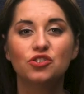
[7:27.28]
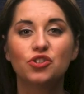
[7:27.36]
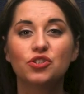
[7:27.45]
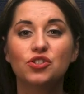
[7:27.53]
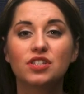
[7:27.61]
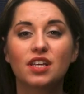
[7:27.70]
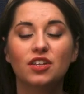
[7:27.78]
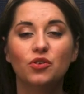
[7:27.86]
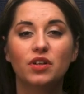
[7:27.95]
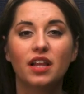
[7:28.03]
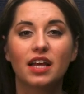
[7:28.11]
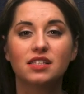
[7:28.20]
Churches can
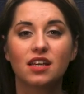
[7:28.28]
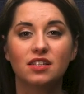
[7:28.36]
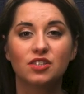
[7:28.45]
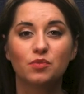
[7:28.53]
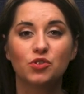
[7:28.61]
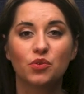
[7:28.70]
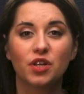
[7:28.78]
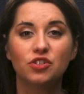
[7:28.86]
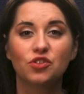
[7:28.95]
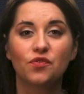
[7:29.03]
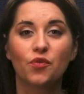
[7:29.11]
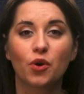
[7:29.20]
utilize custom
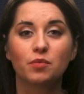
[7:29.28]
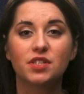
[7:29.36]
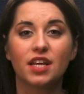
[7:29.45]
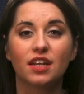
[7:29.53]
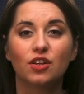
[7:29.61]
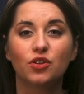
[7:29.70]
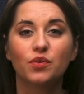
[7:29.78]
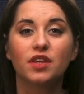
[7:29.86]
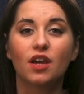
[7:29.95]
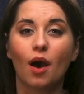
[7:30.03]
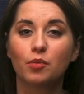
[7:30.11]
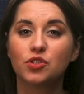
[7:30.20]
donation forms that include
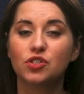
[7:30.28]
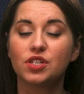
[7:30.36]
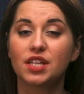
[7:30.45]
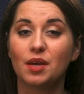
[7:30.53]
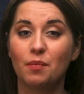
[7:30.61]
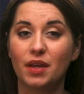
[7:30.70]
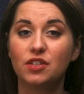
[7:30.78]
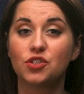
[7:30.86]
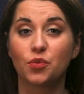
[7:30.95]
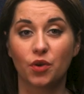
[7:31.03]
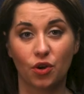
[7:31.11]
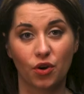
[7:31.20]
the option to commit
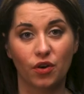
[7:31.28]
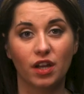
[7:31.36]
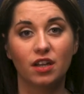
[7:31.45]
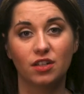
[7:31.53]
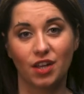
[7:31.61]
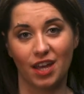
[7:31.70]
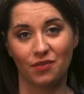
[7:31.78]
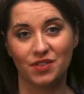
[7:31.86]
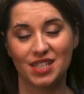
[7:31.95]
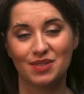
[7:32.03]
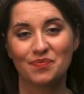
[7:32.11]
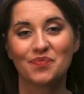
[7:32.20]
to recurring
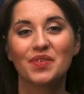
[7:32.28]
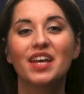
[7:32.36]
gifts.